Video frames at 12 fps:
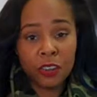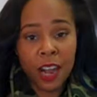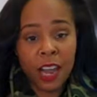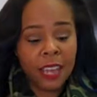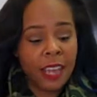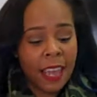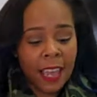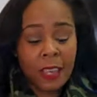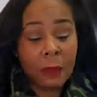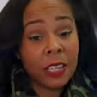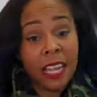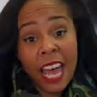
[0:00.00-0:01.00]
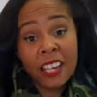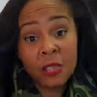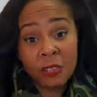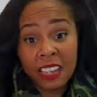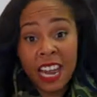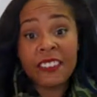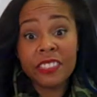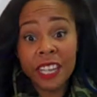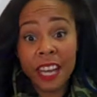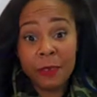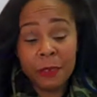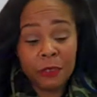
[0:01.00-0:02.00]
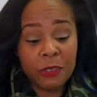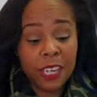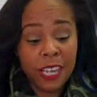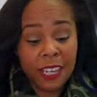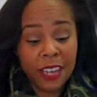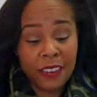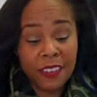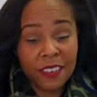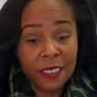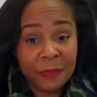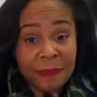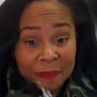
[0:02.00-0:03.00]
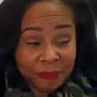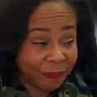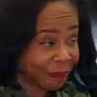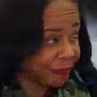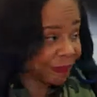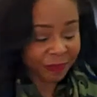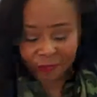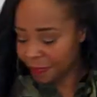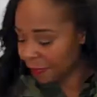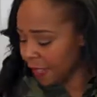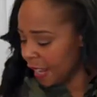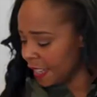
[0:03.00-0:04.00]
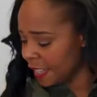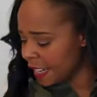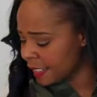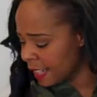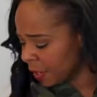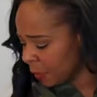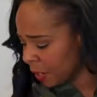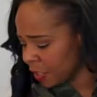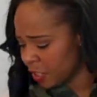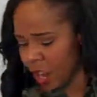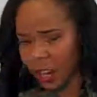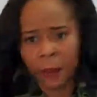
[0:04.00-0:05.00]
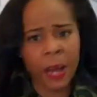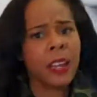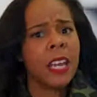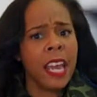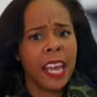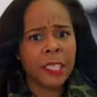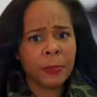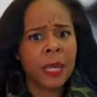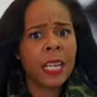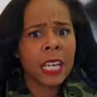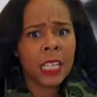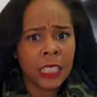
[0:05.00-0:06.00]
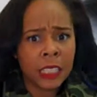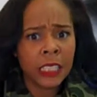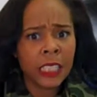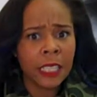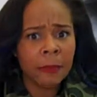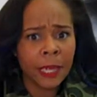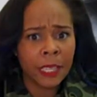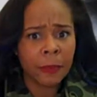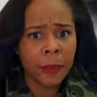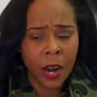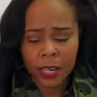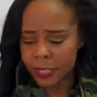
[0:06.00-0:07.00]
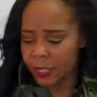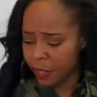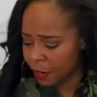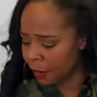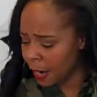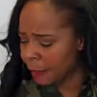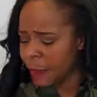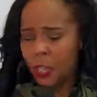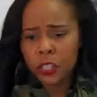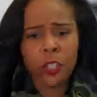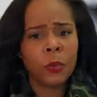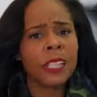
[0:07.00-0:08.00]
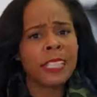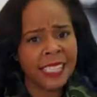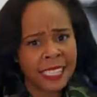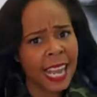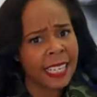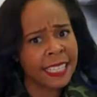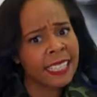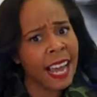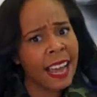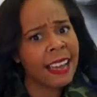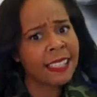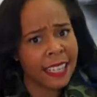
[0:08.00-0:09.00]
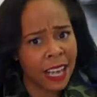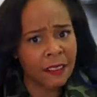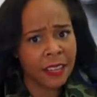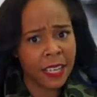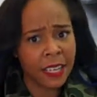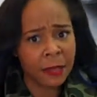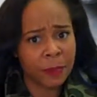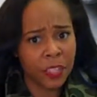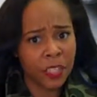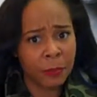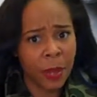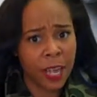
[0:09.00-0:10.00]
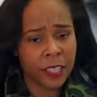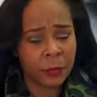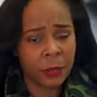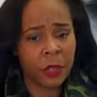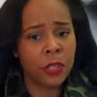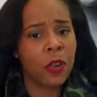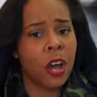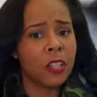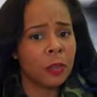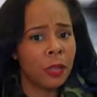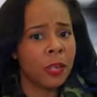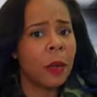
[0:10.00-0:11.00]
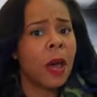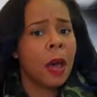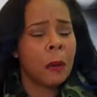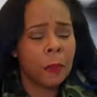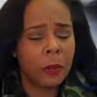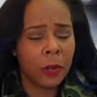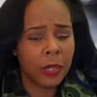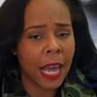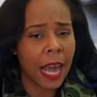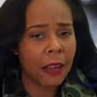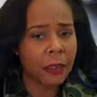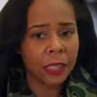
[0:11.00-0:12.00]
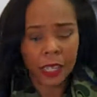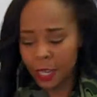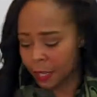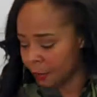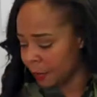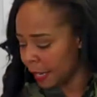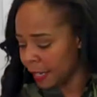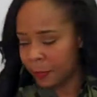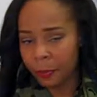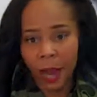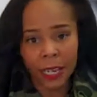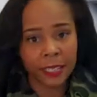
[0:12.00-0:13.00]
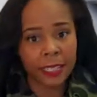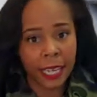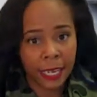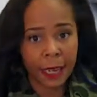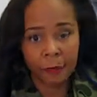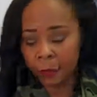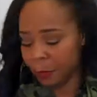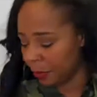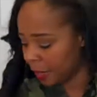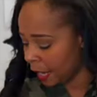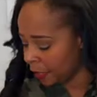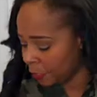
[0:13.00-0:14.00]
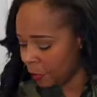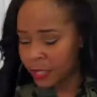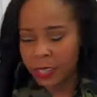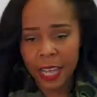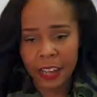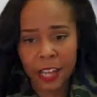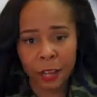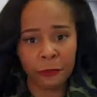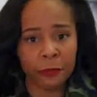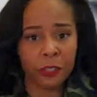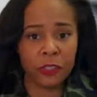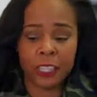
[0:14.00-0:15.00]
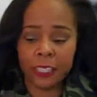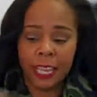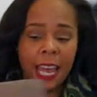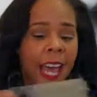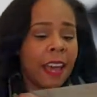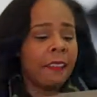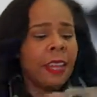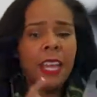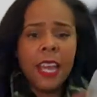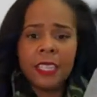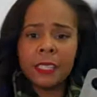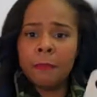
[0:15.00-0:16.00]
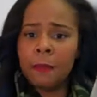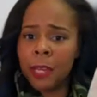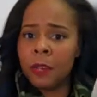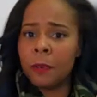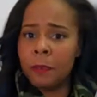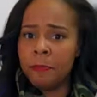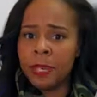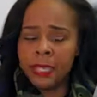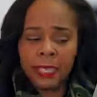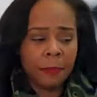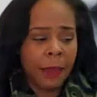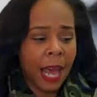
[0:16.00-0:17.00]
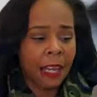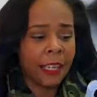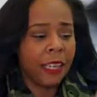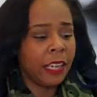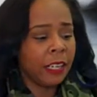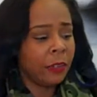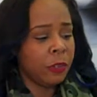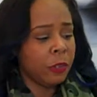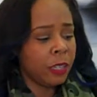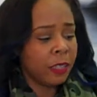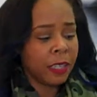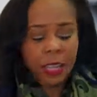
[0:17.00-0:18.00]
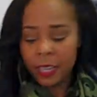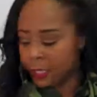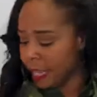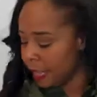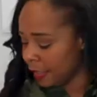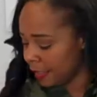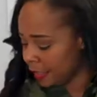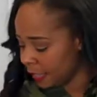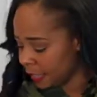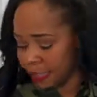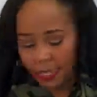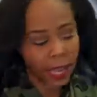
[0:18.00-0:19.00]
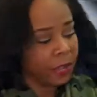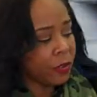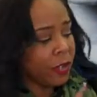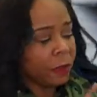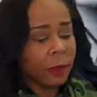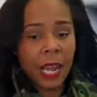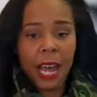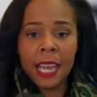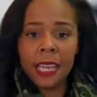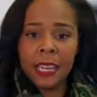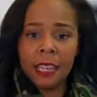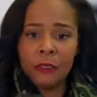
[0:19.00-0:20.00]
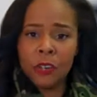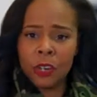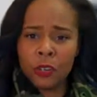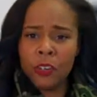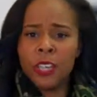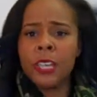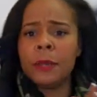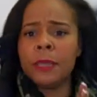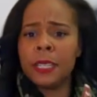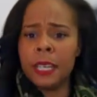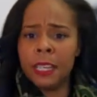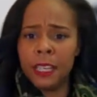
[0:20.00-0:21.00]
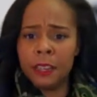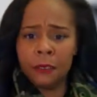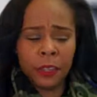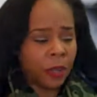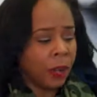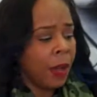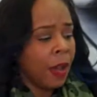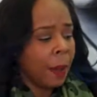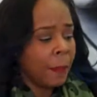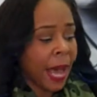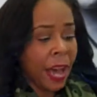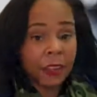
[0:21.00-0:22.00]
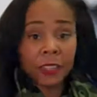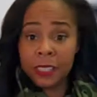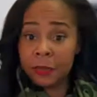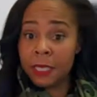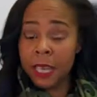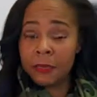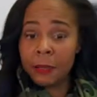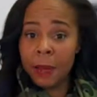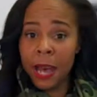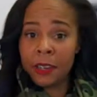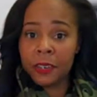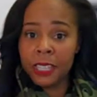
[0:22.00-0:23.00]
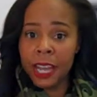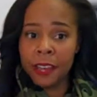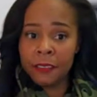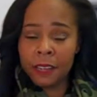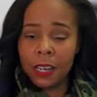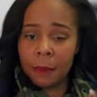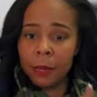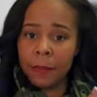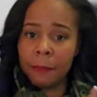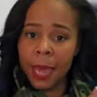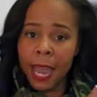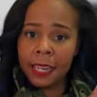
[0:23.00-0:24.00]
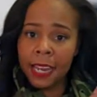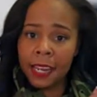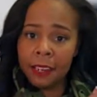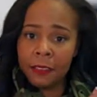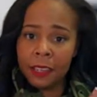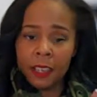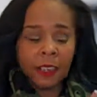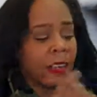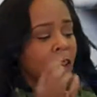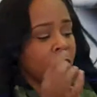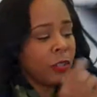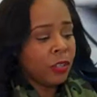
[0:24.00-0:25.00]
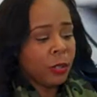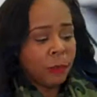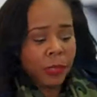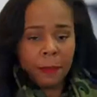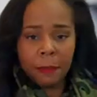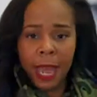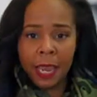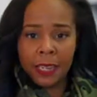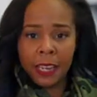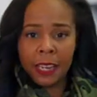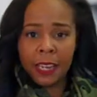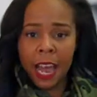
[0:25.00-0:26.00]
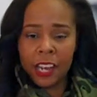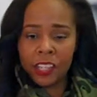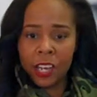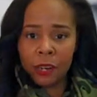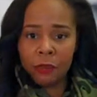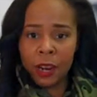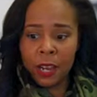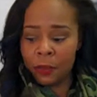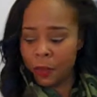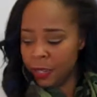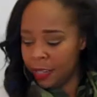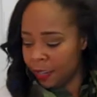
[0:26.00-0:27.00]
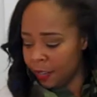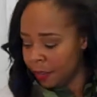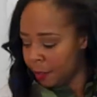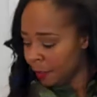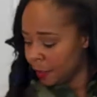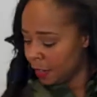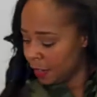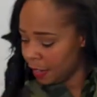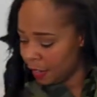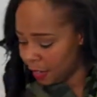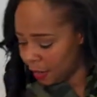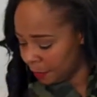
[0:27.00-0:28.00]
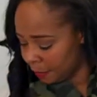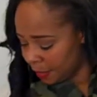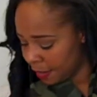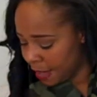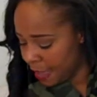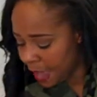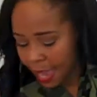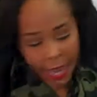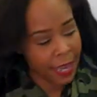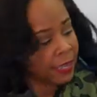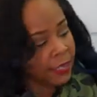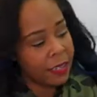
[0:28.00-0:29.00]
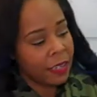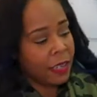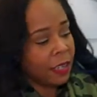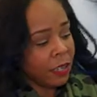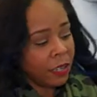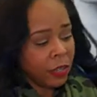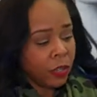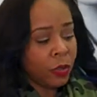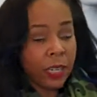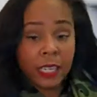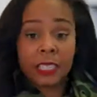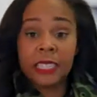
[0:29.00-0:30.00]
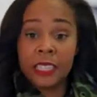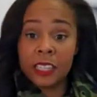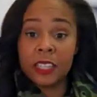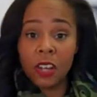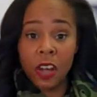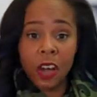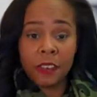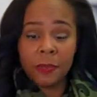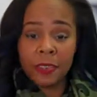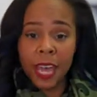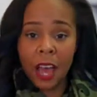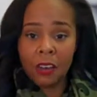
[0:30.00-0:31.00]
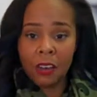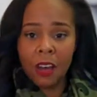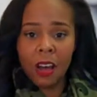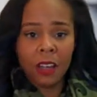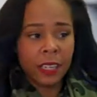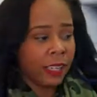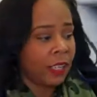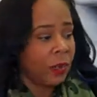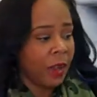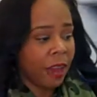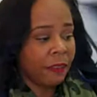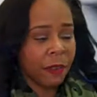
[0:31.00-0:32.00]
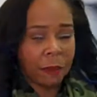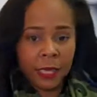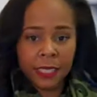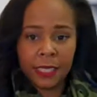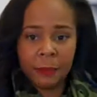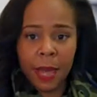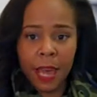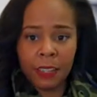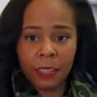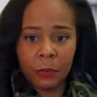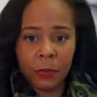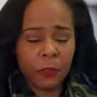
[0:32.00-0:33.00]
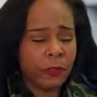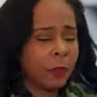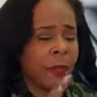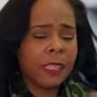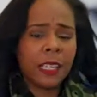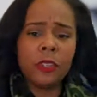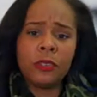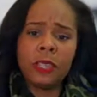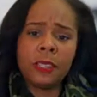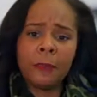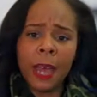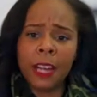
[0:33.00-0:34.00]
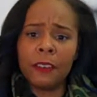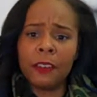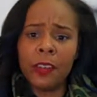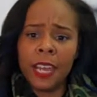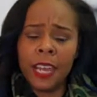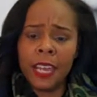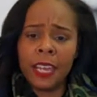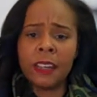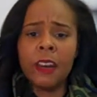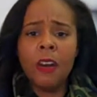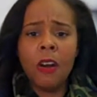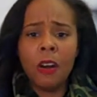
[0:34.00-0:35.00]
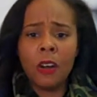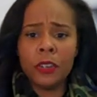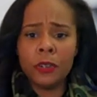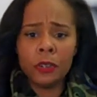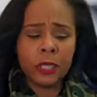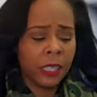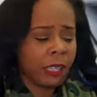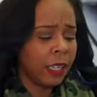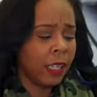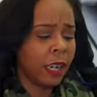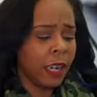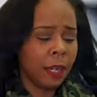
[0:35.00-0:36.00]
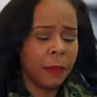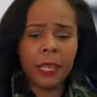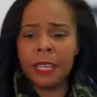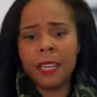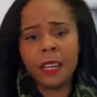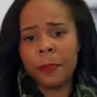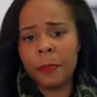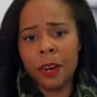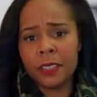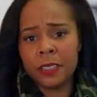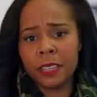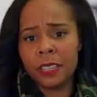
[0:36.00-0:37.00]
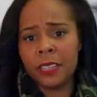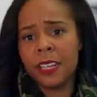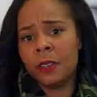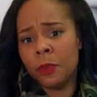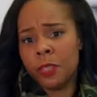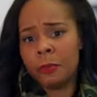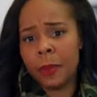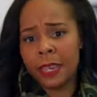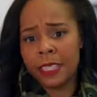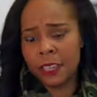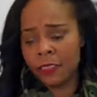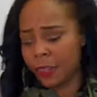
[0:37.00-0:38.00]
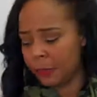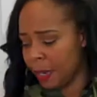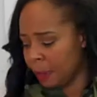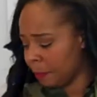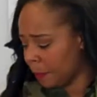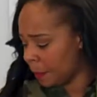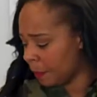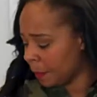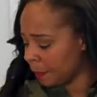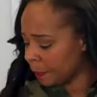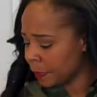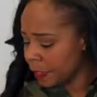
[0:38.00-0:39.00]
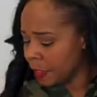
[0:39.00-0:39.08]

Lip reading: dry. And they will last you a lifetime if you take care of them. The next thing that we're going to talk about is being a clean makeup artist, all right? So you want to sanitize everything as much as possible, and you also want to pull out any products that can be pulled out. So one of the helpful tricks to have is a metal mixing palette, and you can take this and you can apply any of your creams, any of your powders. Sometimes the powders come on a magnetic thing, so you can put the magnetic eyeshadow right on here. And you can clean this off with alcohol, and then you have a mixing palette to work from instead of using the back of your hand or using any other parts of the skin which bacteria may be on.